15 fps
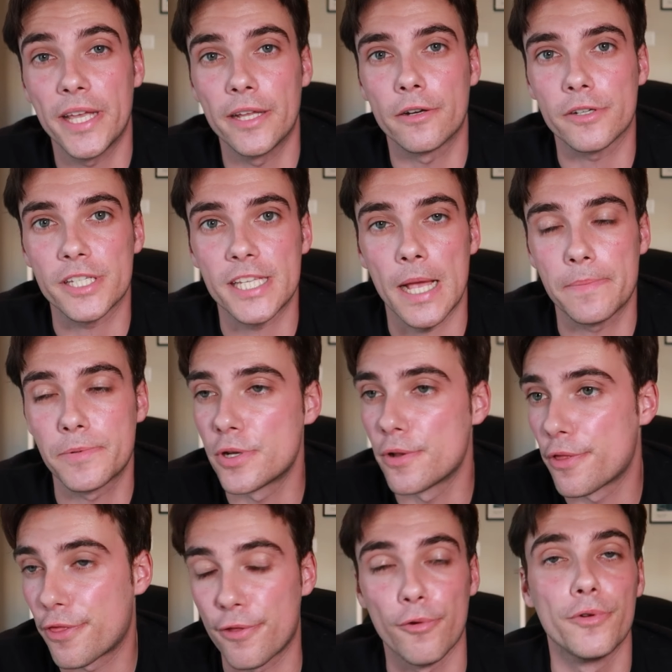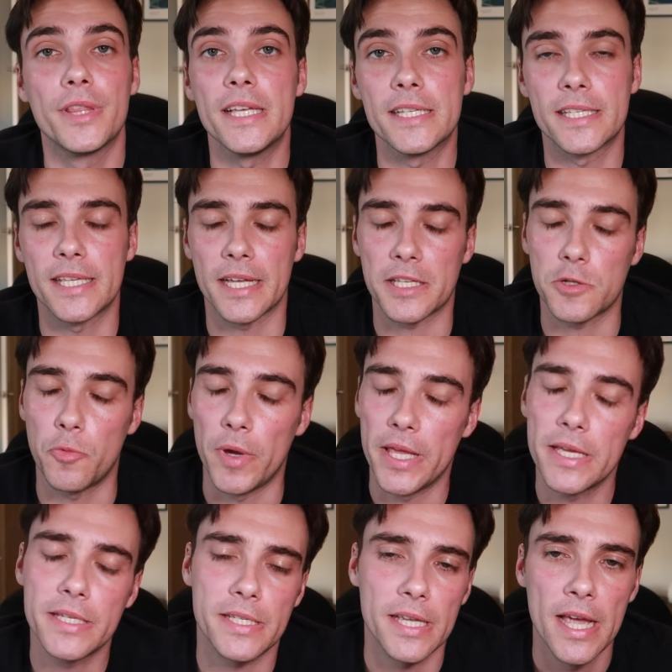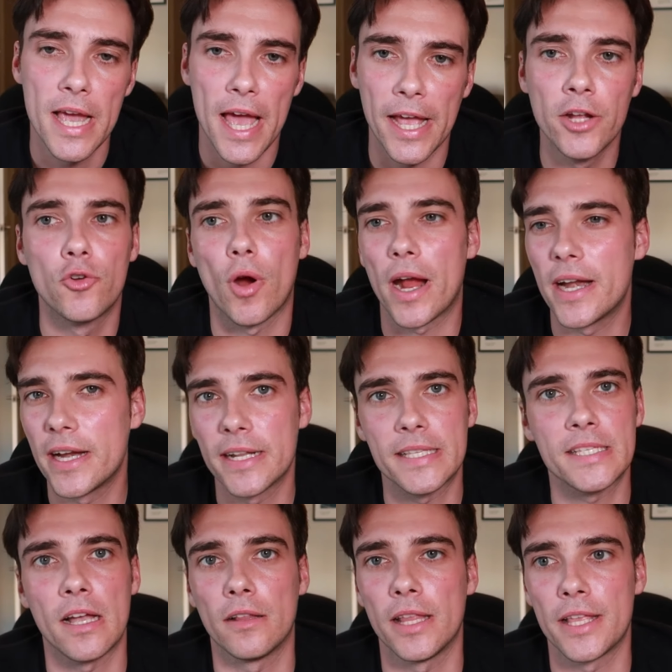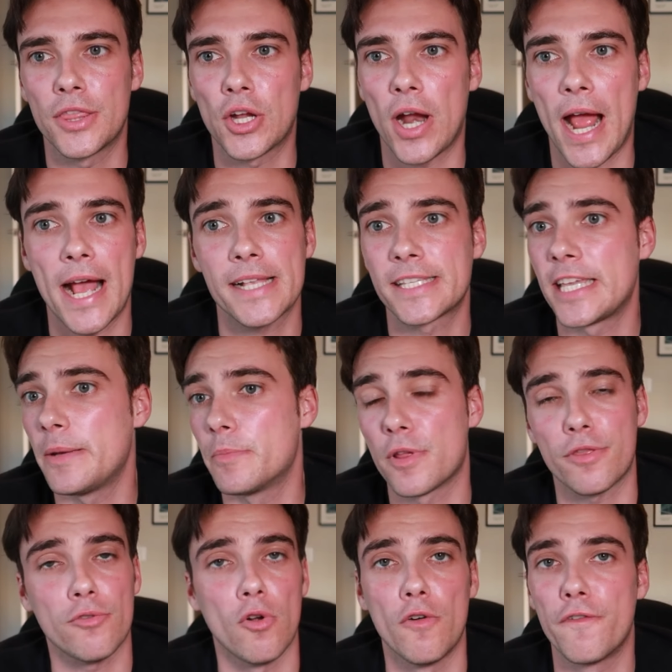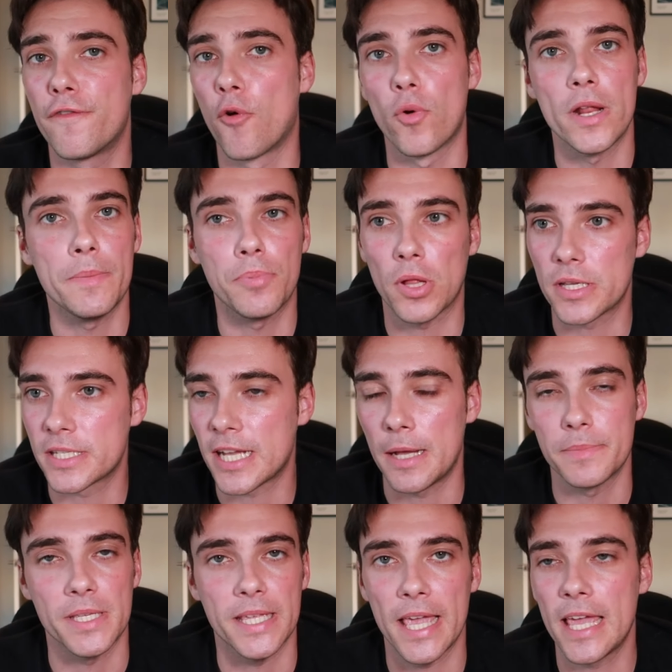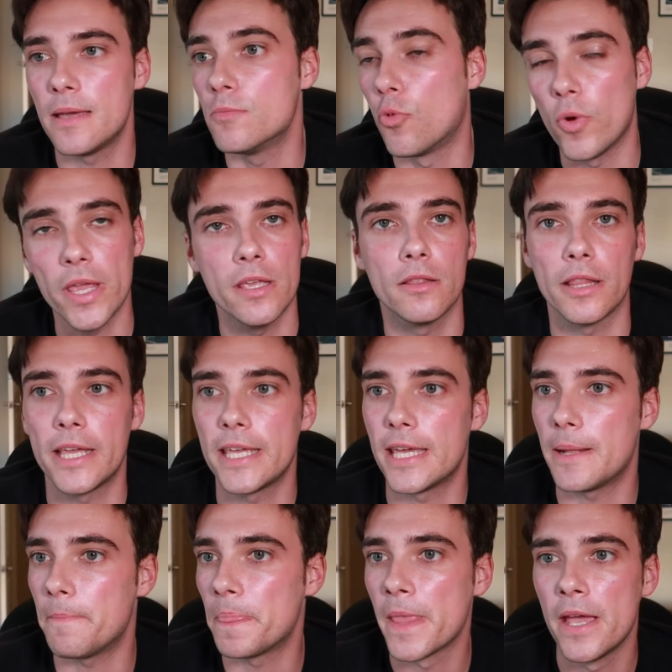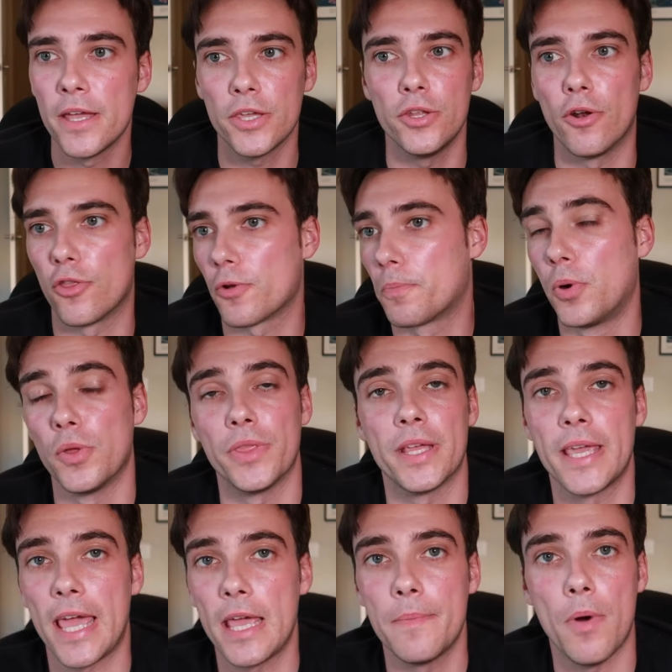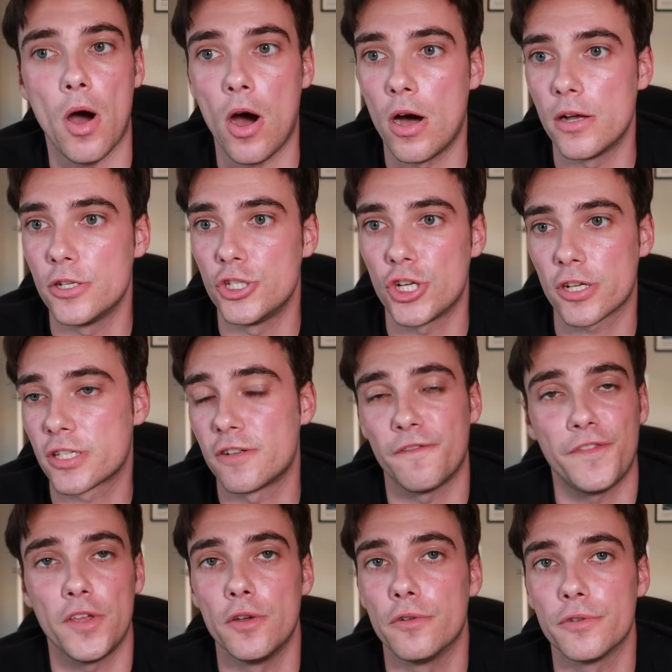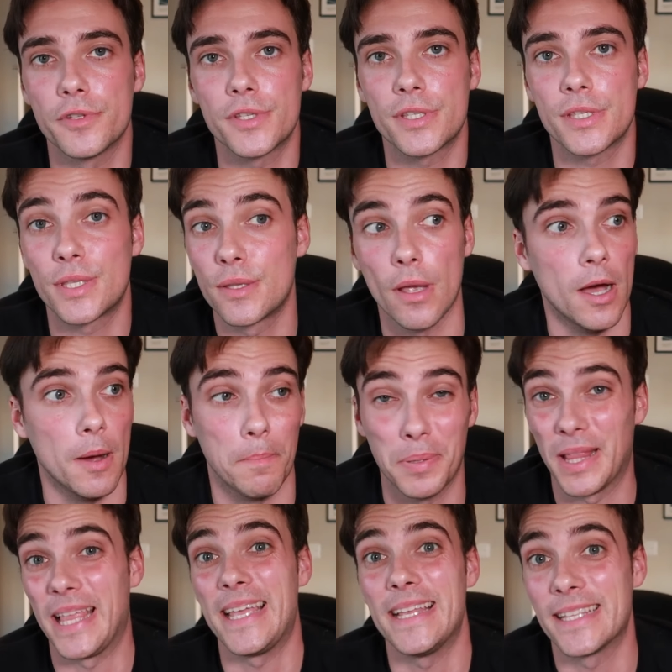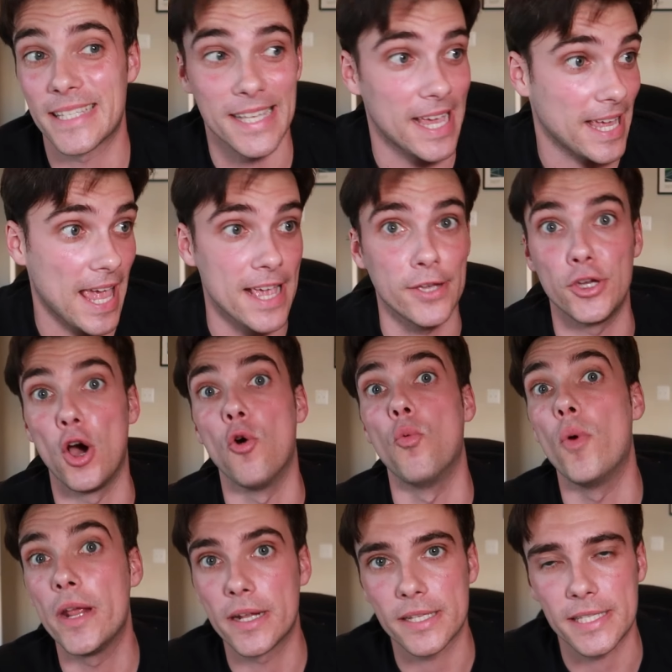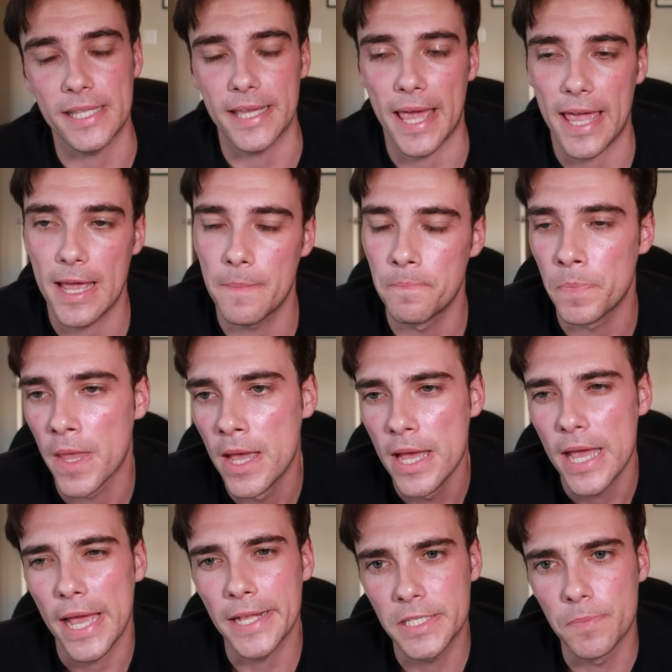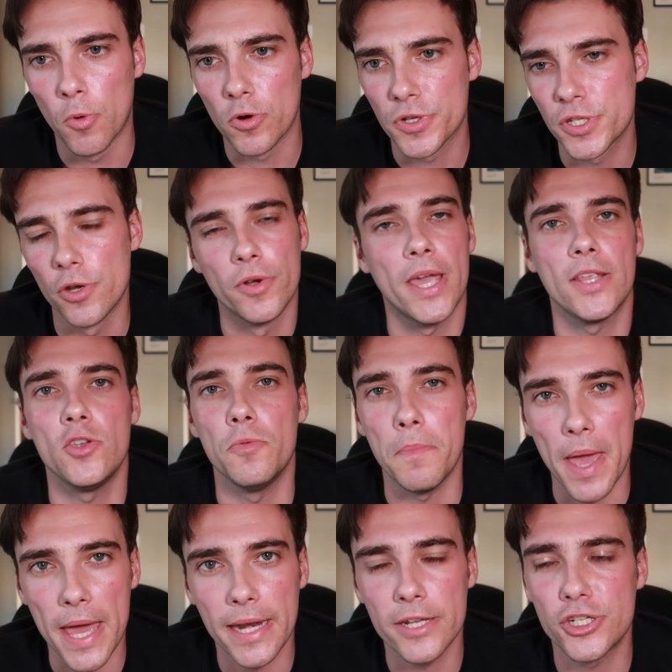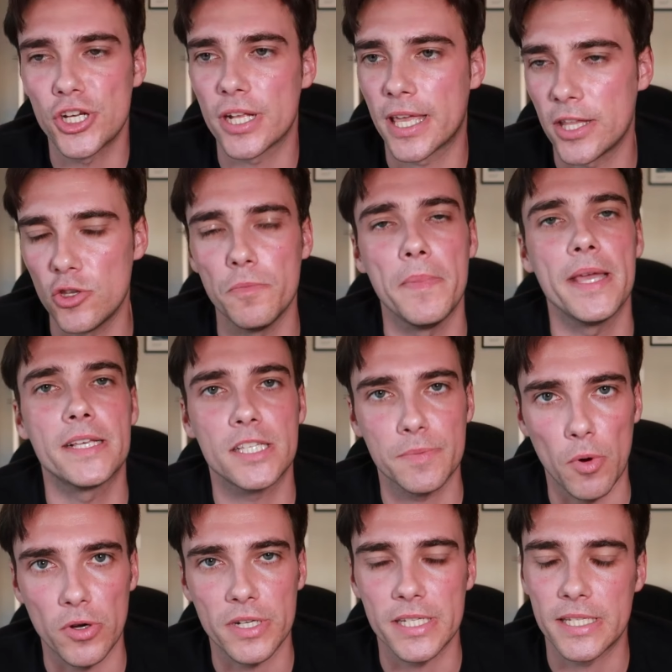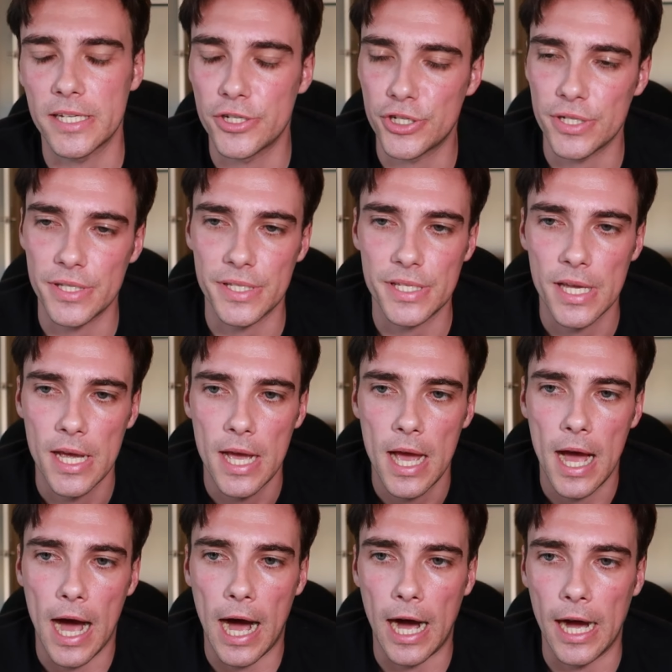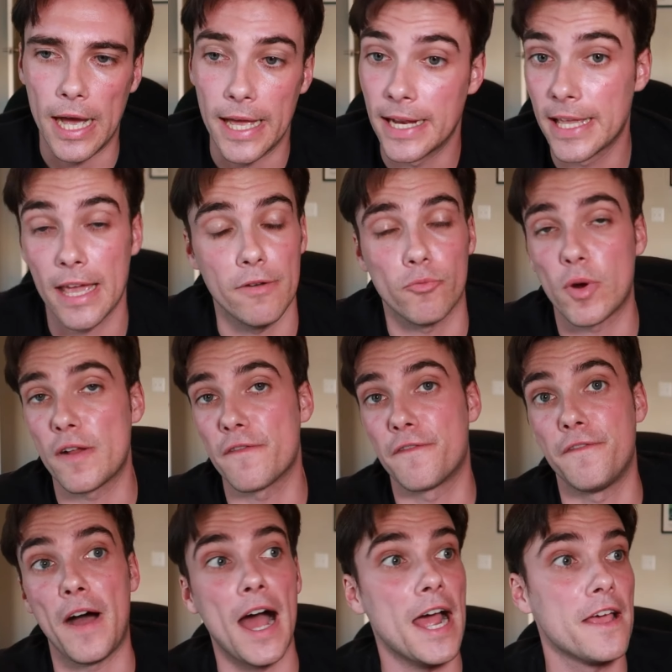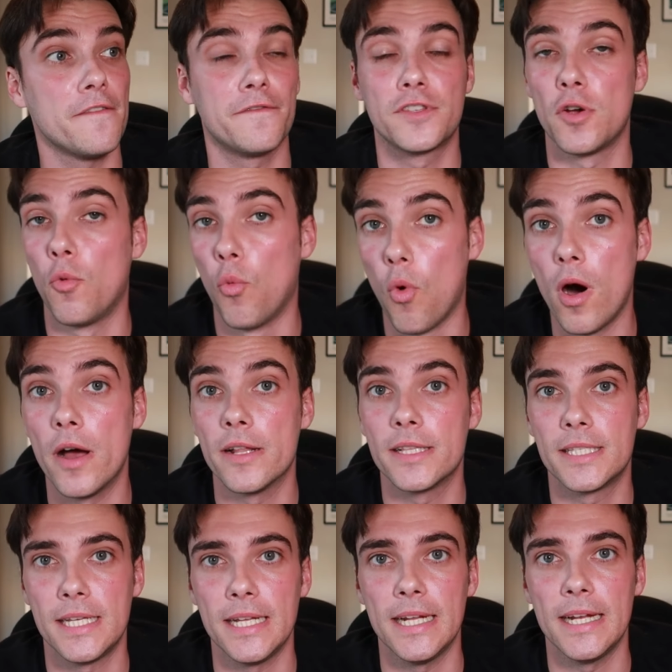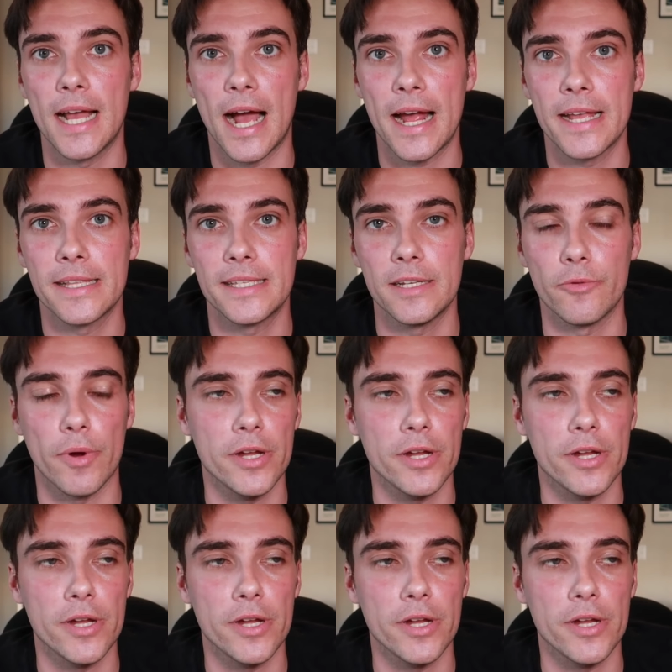interception through these 6 weeks. And granted, it's not like they're asking him to throw 40 plus times a game weekly. And, they're putting the game on Justin Fields' plate and saying, hey, go win us the game. It's more so, can you manage it? Can you make smart decisions? And again, right, 5-1 TD to INT